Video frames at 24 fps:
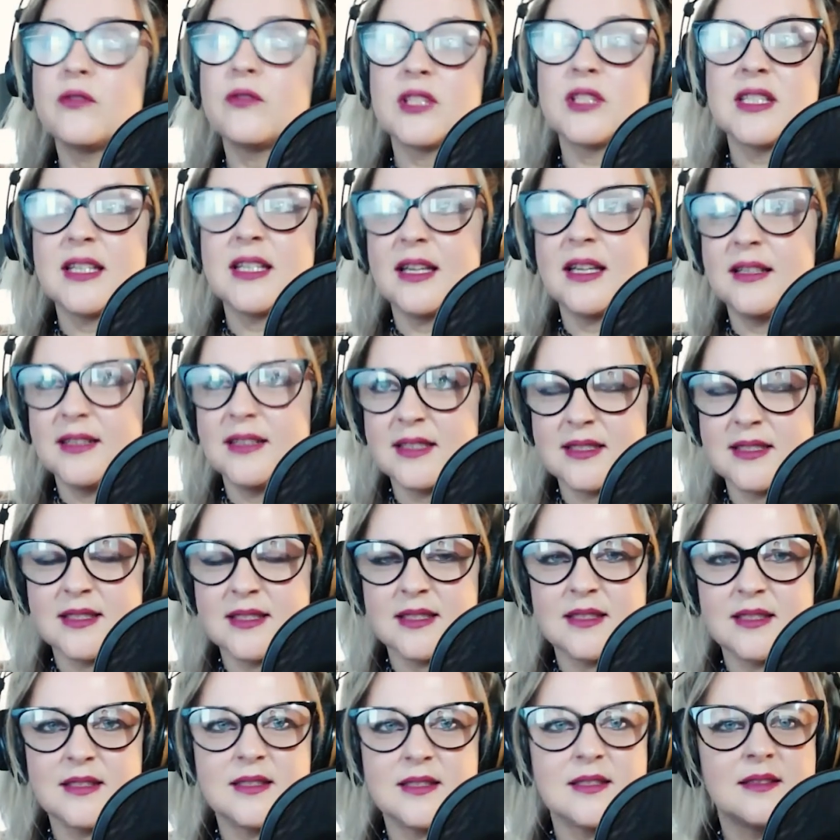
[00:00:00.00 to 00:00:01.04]
obviously I
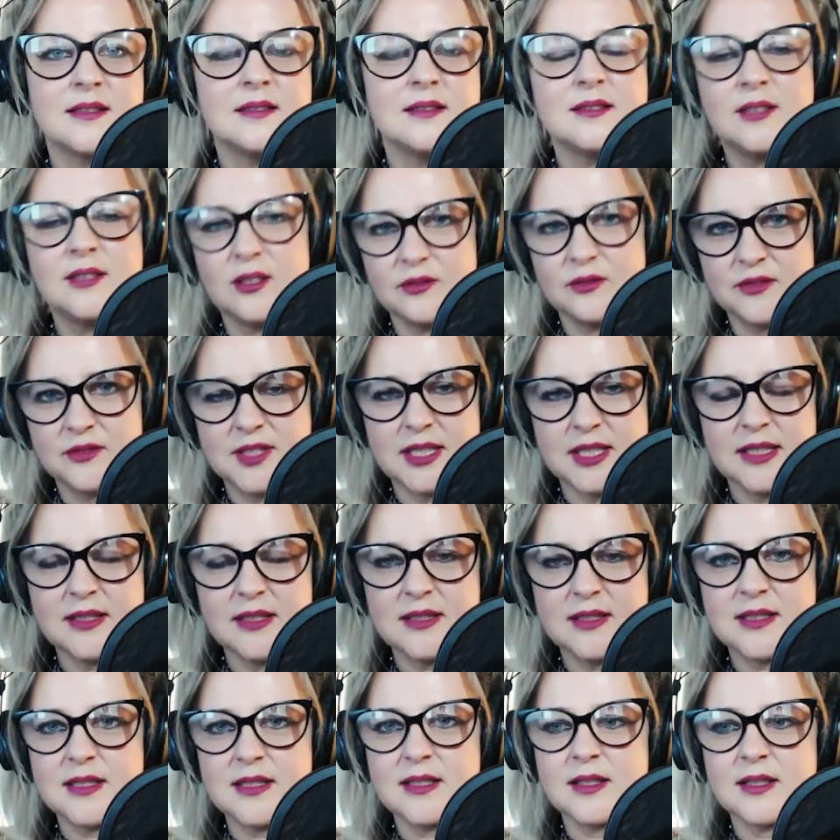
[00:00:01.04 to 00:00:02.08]
listened, loved
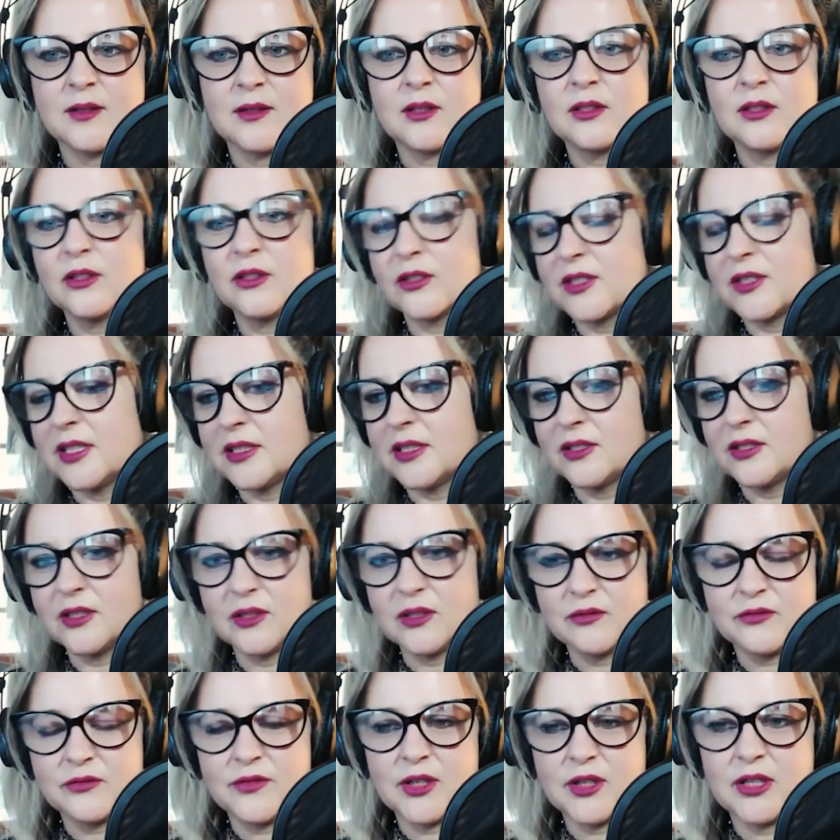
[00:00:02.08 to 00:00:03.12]
it, looked into
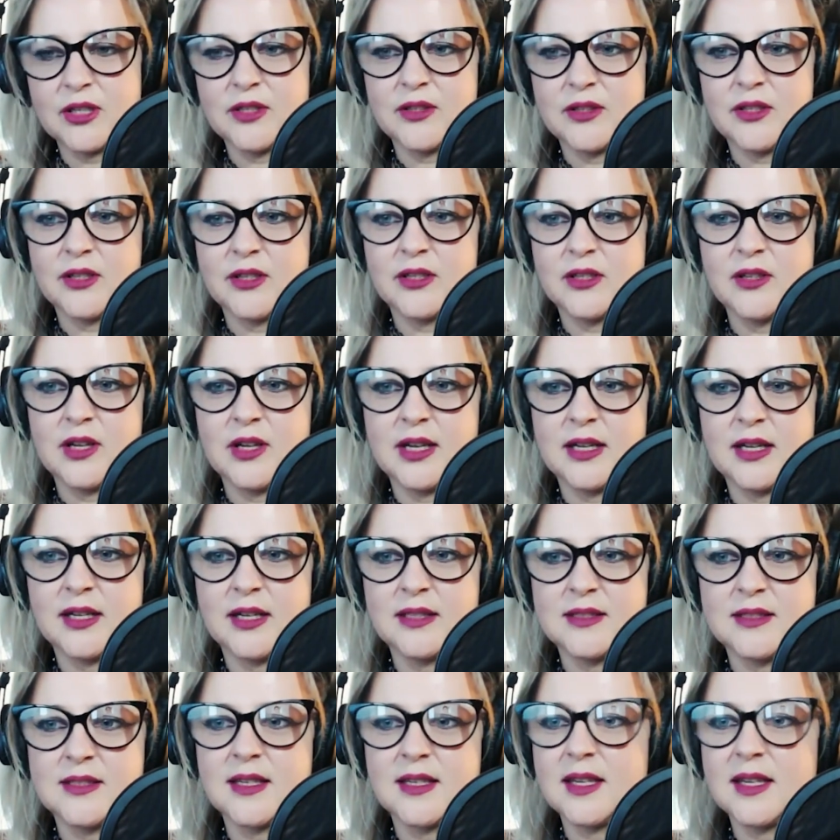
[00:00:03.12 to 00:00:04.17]
it further
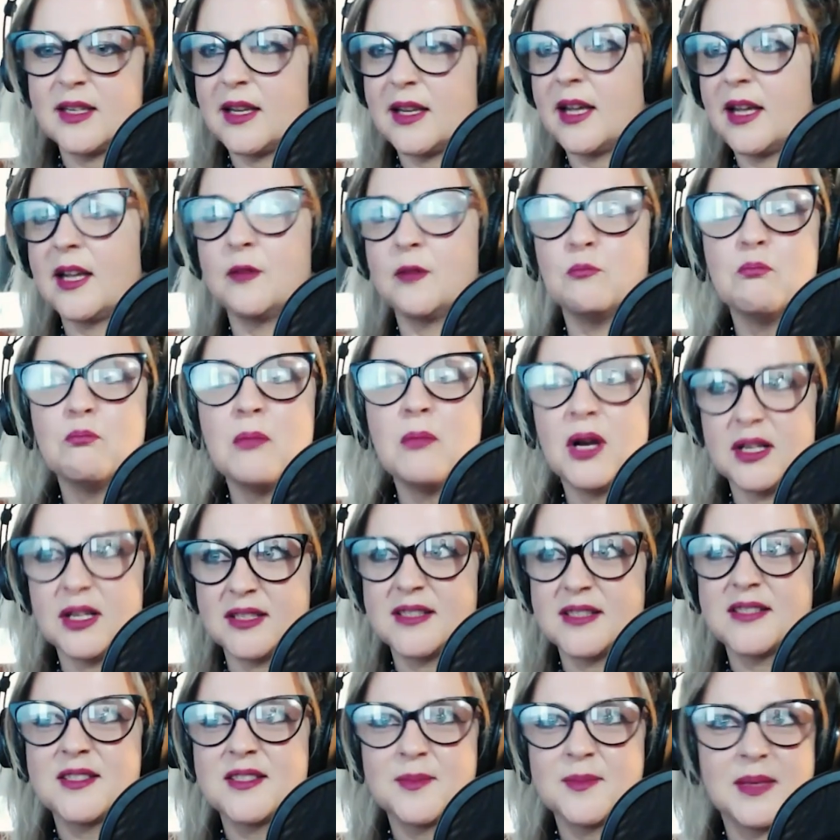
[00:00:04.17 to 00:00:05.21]
and said, I
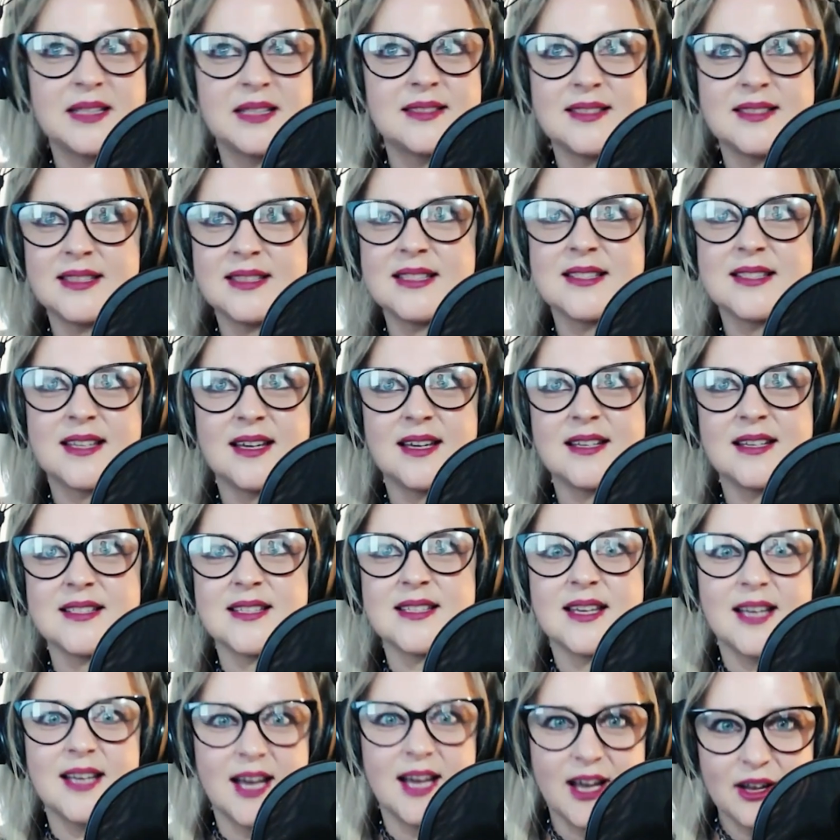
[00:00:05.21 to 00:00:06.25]
must speak to these guys.
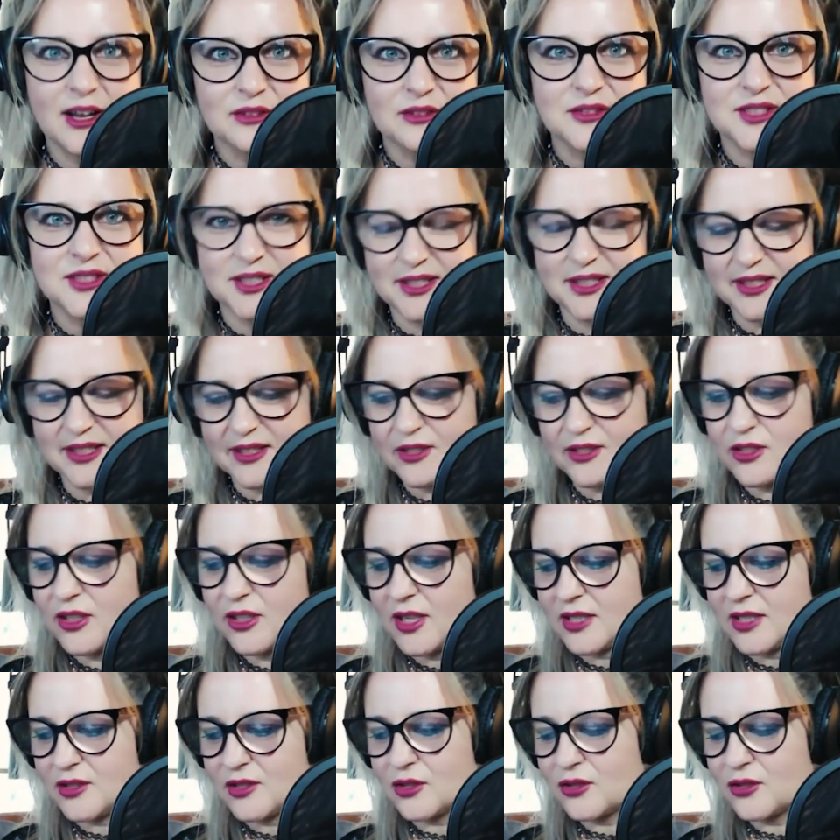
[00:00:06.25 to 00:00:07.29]
I have to, because you
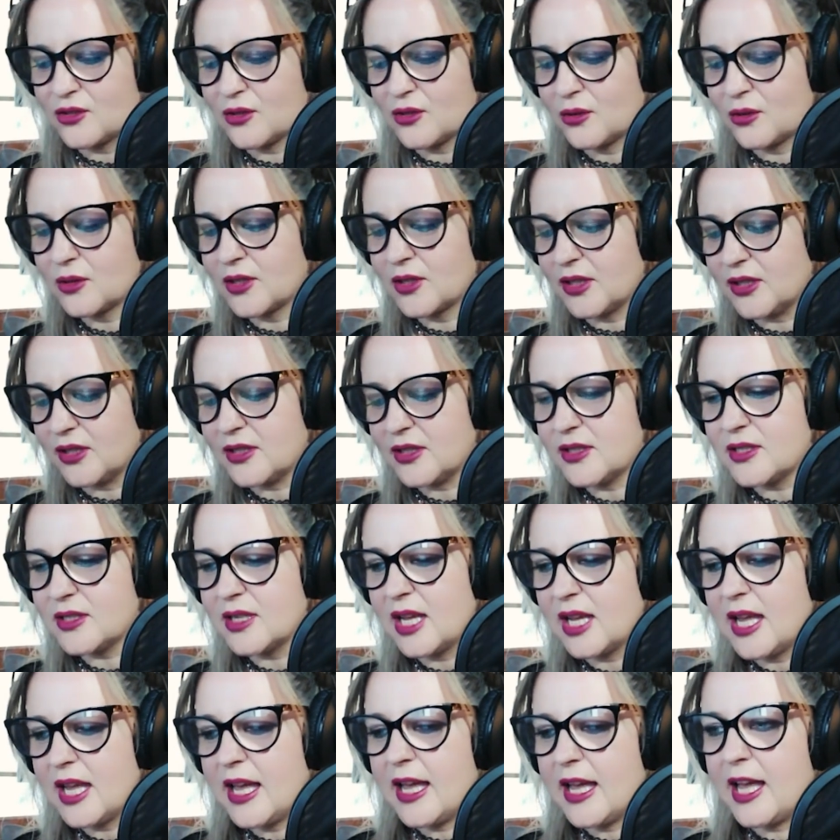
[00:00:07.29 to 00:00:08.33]
guys are so good.
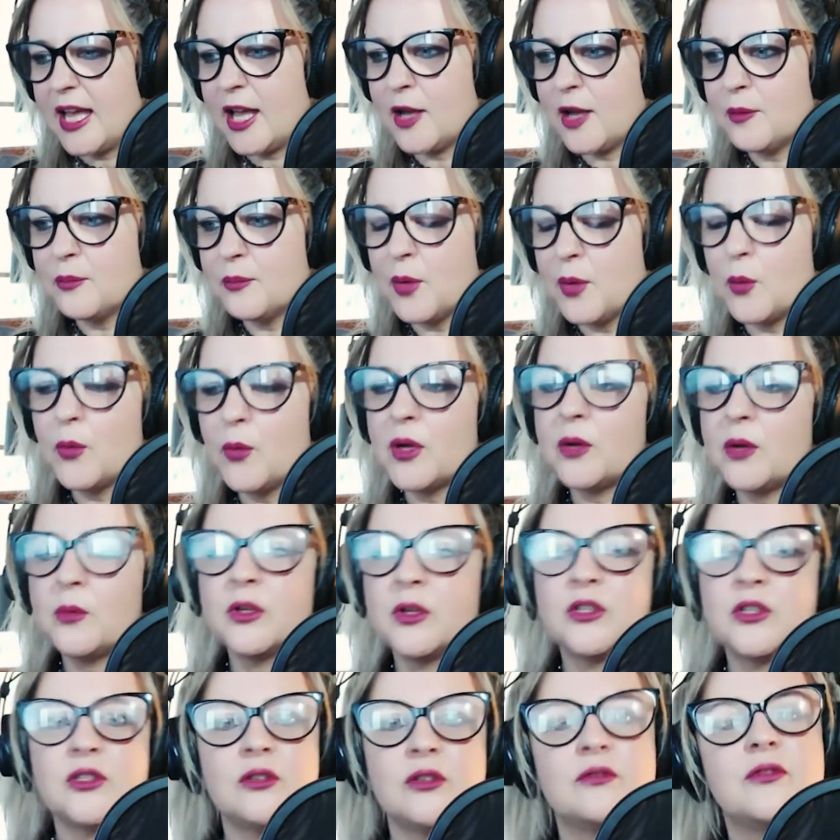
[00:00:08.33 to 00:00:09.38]
But what I
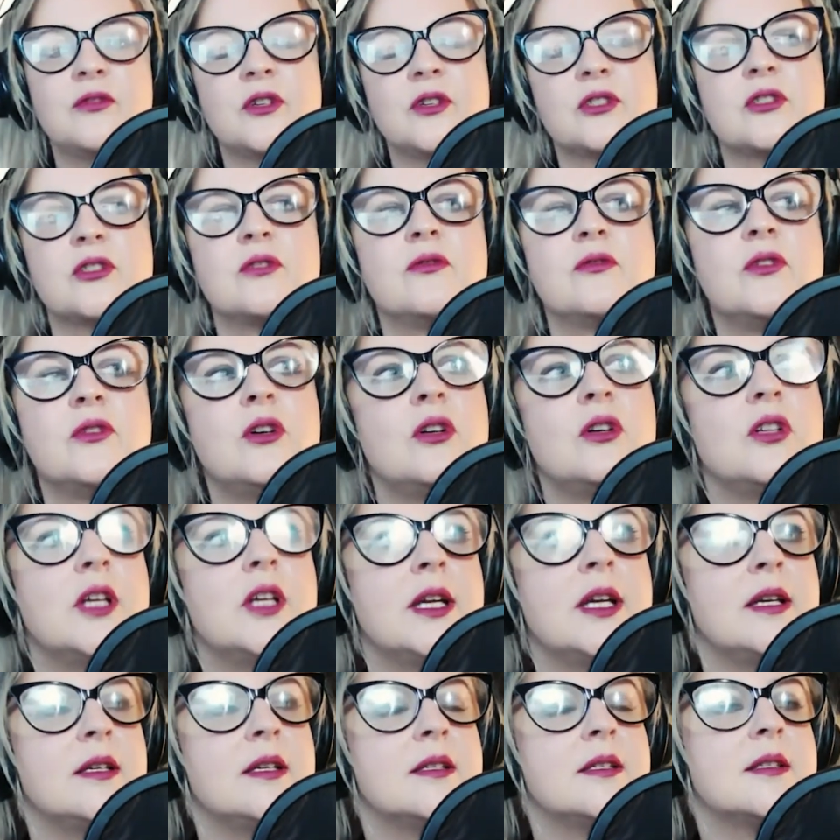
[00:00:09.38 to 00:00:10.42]
want to do, first of all,
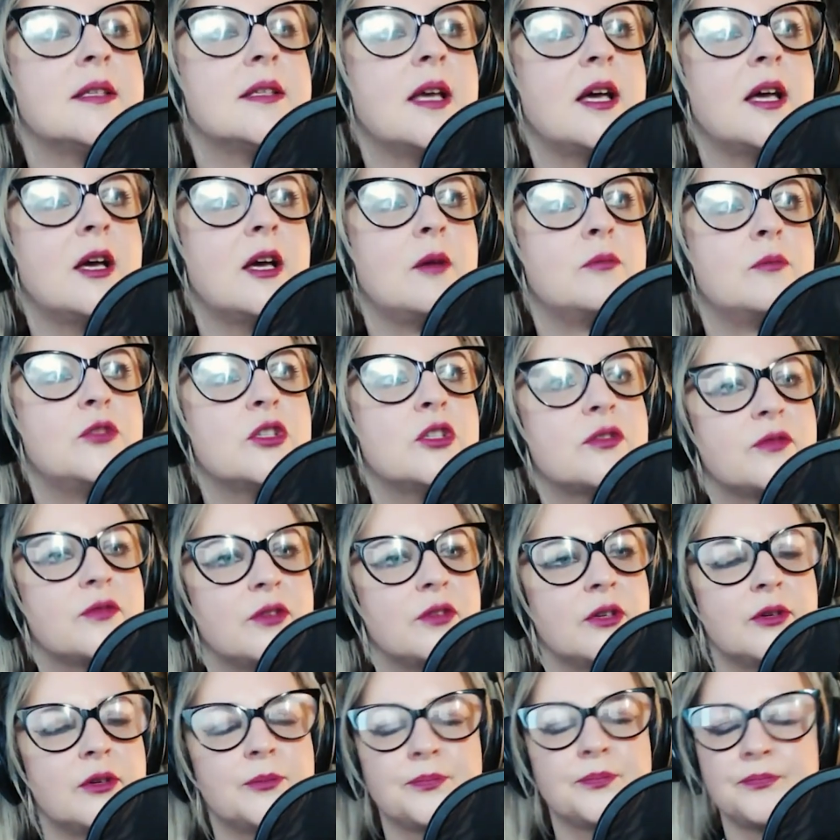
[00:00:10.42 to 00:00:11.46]
is just
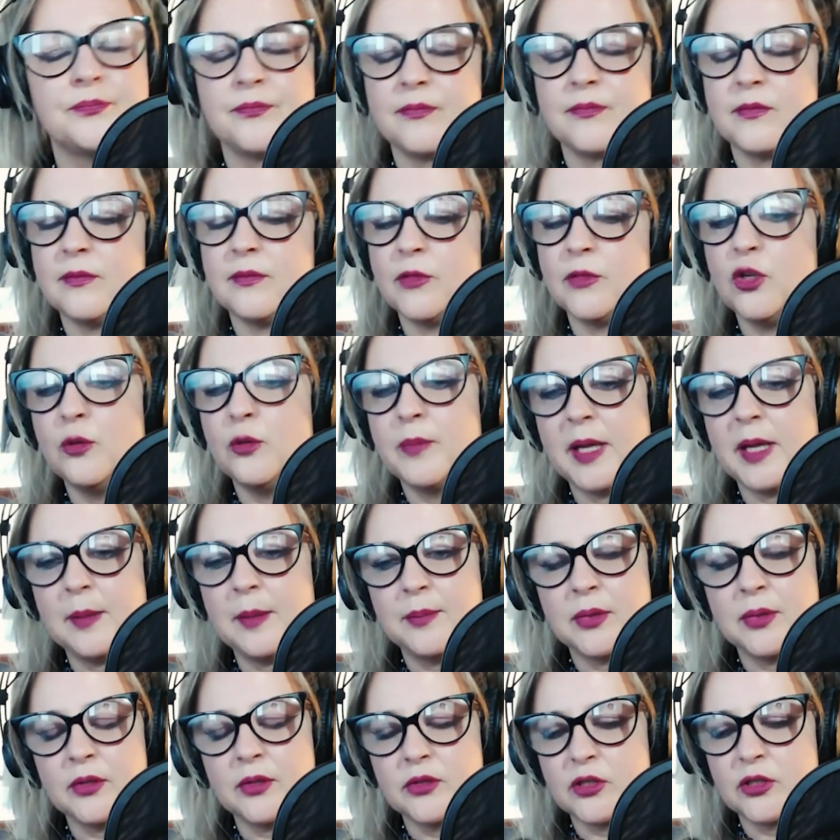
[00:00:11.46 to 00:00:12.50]
for new
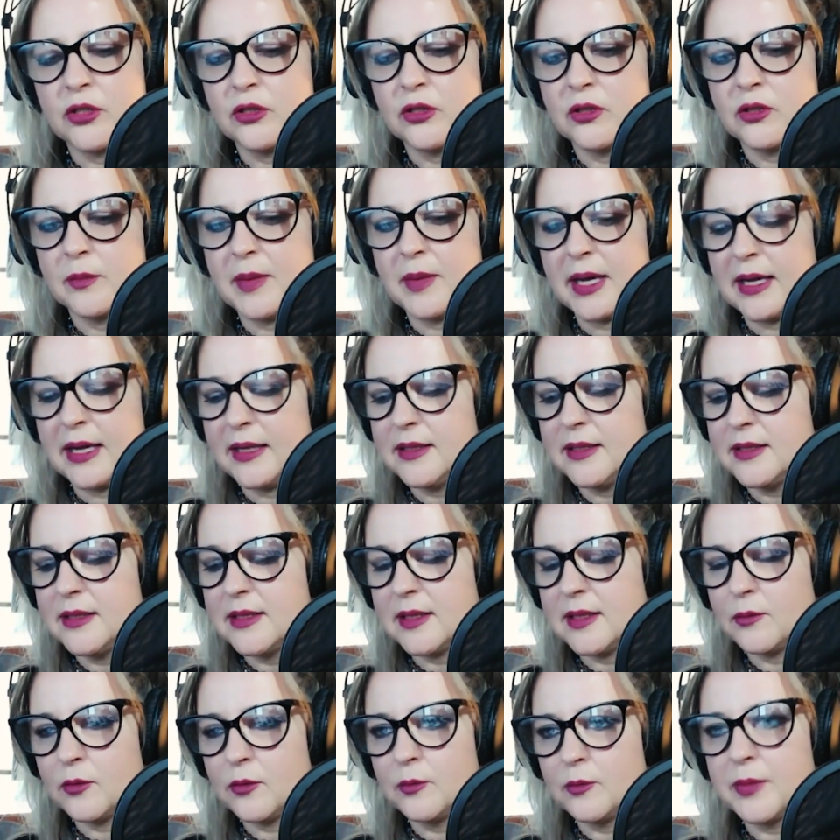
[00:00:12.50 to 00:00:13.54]
people to the
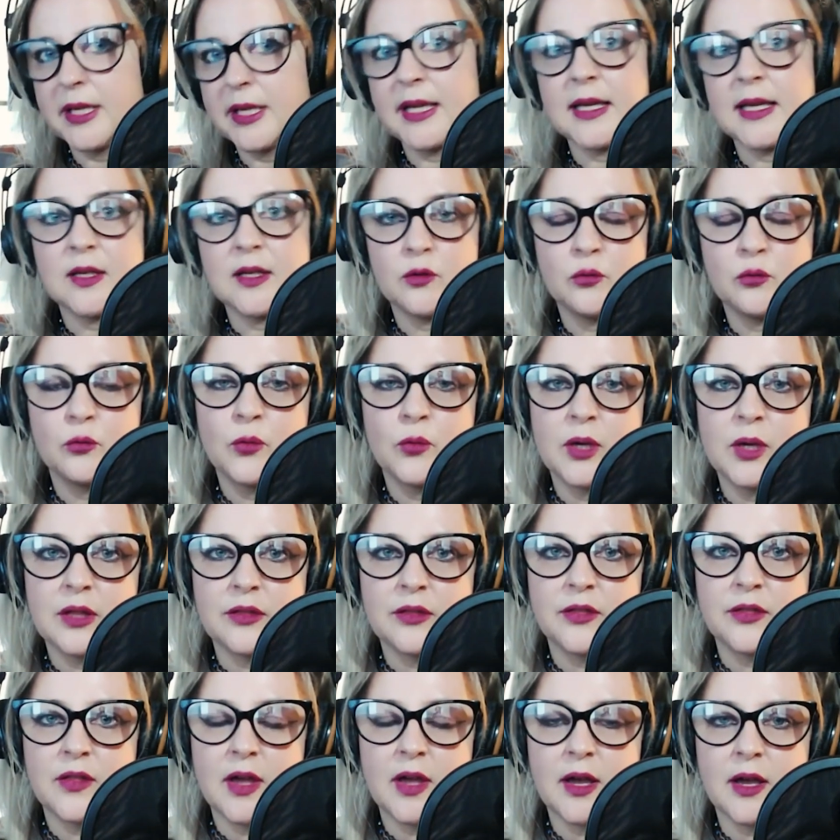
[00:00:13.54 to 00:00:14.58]
band, we'll begin
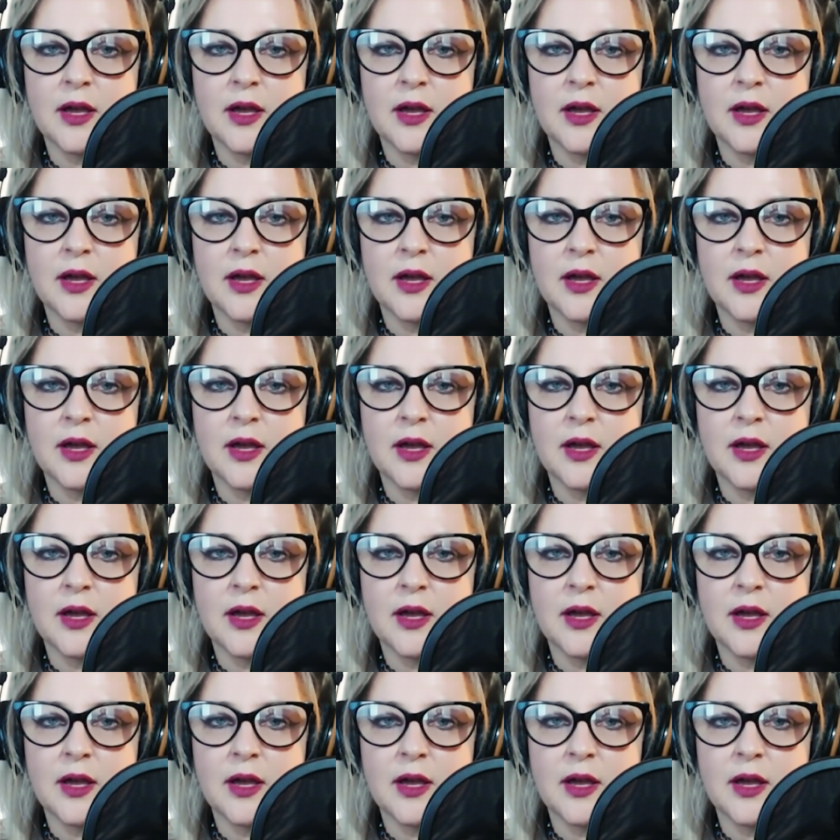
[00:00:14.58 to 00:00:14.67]
with